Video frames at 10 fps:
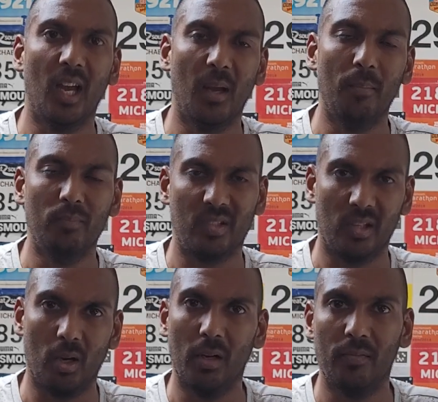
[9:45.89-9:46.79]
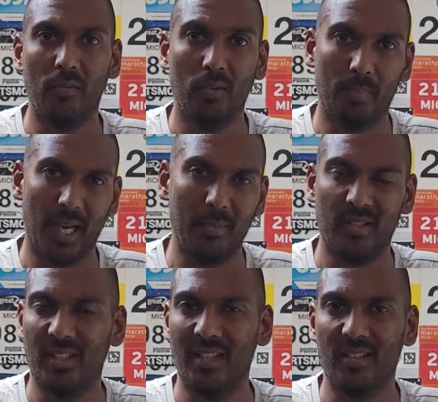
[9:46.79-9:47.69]
to kind of be able
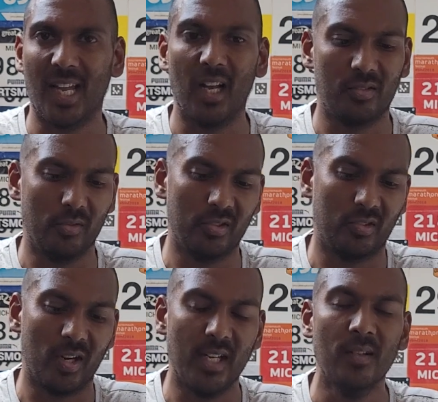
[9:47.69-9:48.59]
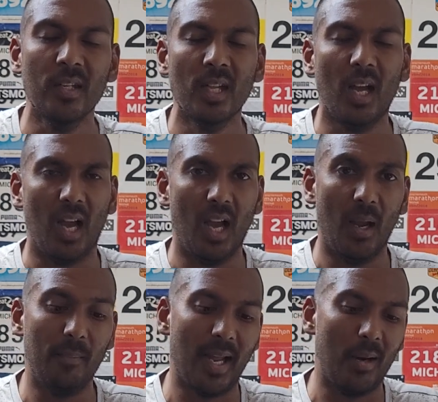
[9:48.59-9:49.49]
to see the stats on the screen.
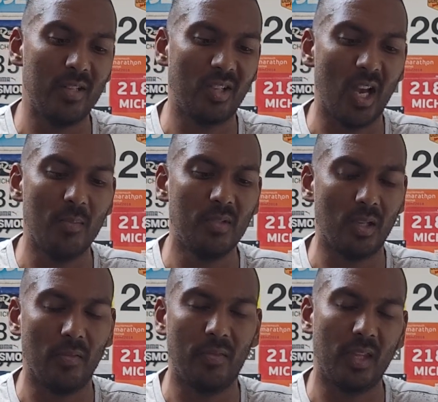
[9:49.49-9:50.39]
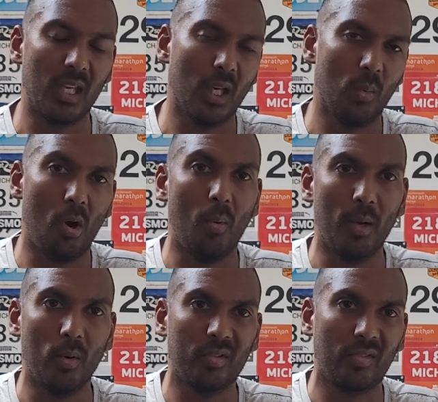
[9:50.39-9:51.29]
Now in terms of the
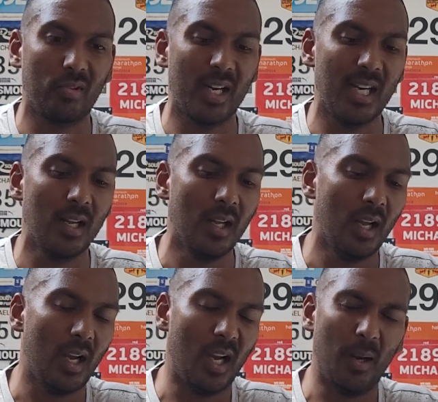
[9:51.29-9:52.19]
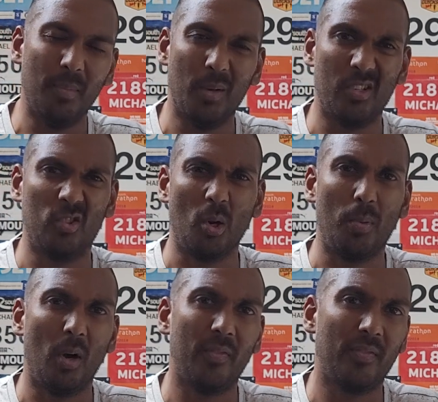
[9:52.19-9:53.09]
Huawei Watch 3, there was a
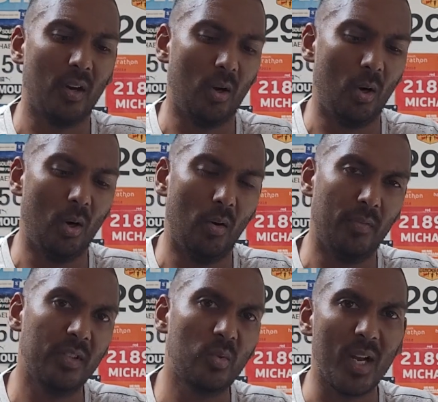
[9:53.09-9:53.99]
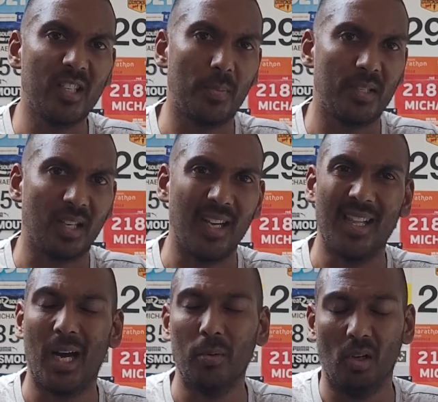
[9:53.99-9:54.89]
drop off of 20%,
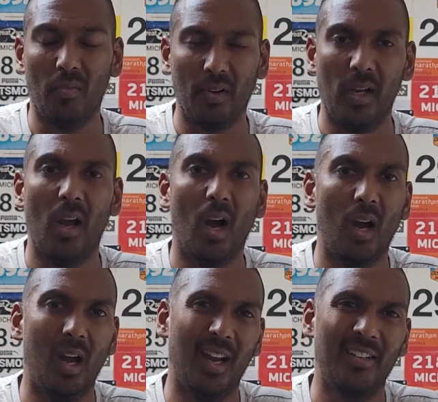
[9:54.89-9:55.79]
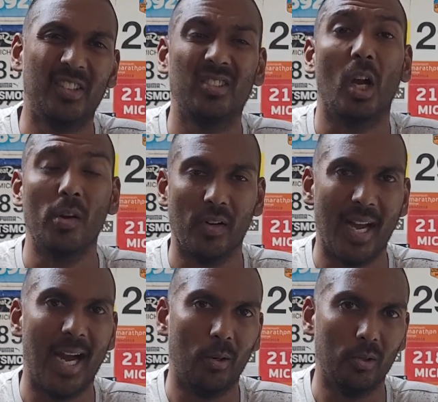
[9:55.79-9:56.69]
and that was off and just over an
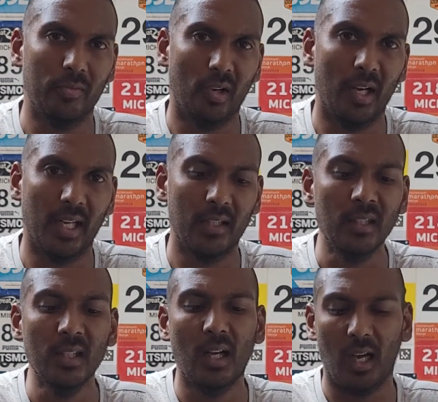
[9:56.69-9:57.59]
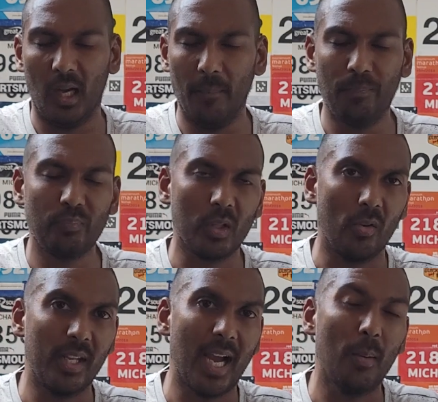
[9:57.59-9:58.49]
hour of running. On
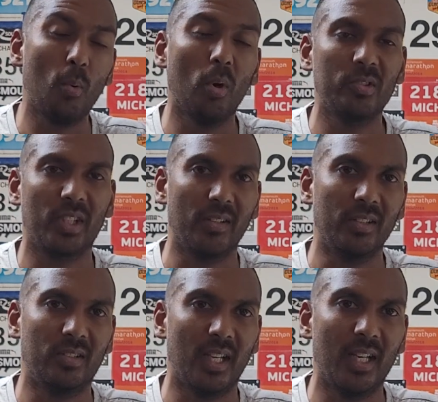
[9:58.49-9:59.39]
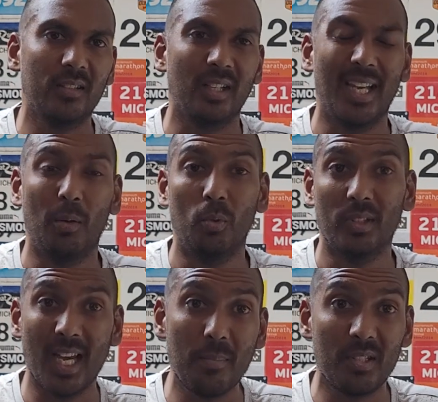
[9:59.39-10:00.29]
the Apple Watch Series 6, it
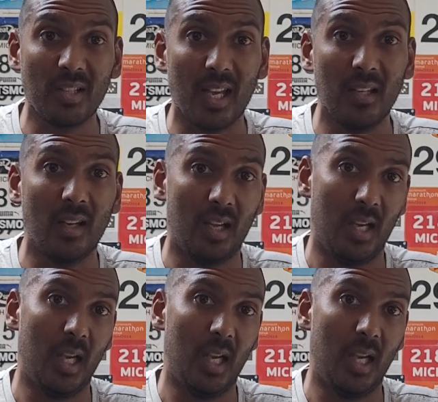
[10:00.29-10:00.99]
was 8%,